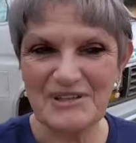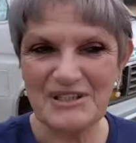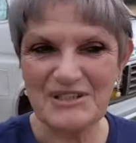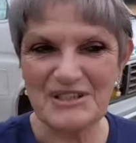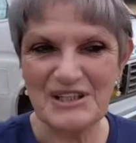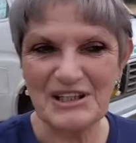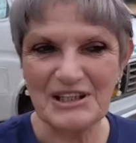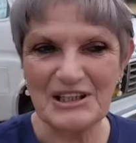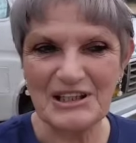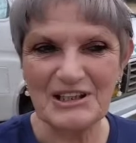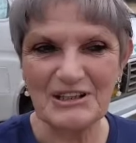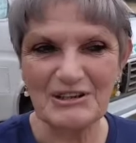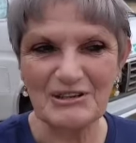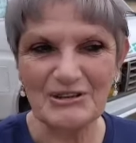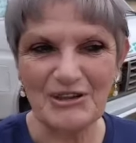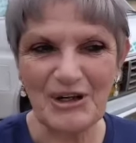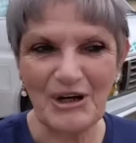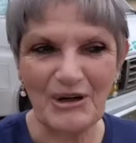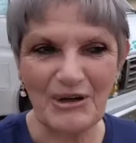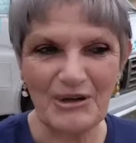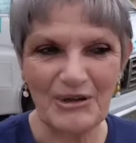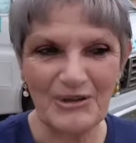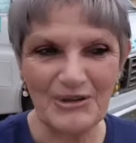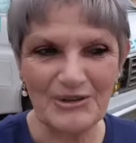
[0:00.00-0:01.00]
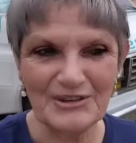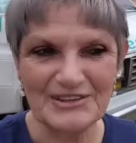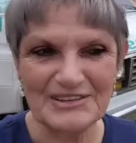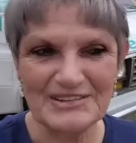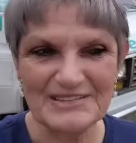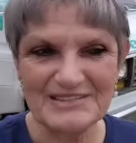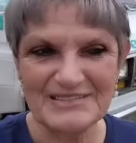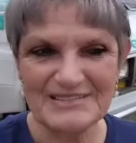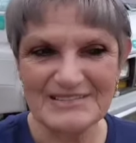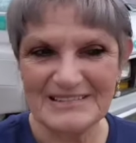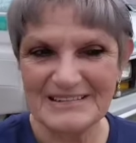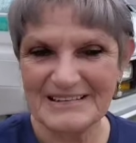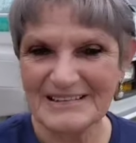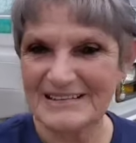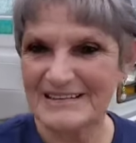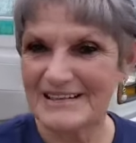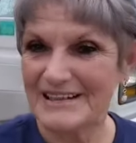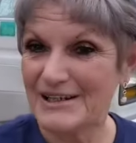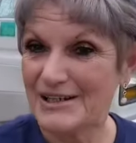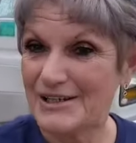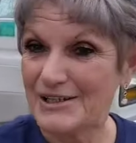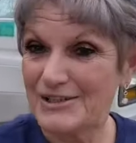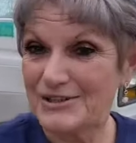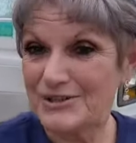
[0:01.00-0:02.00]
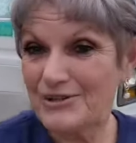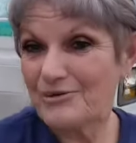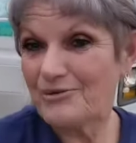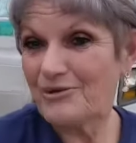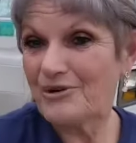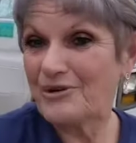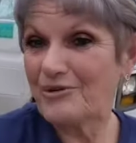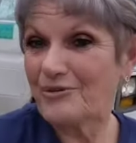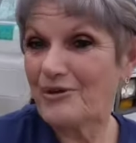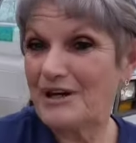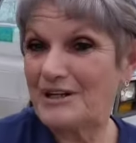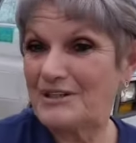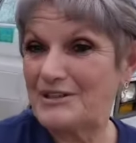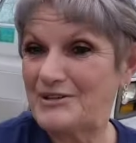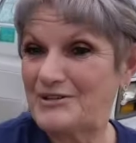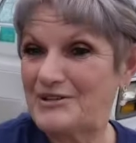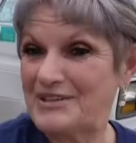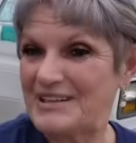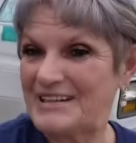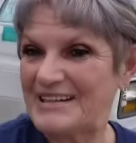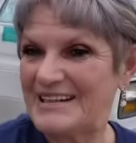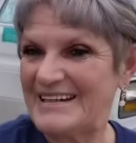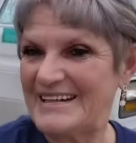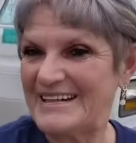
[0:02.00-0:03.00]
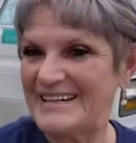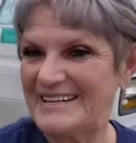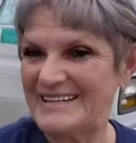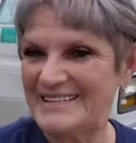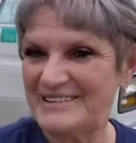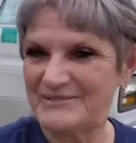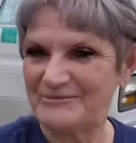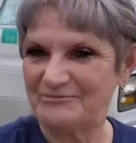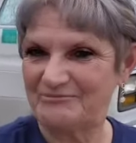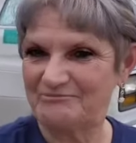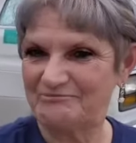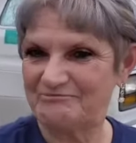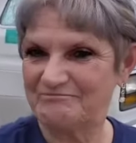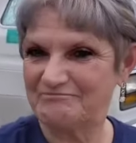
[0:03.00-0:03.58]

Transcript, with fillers: It's a little cold. So what do I do today?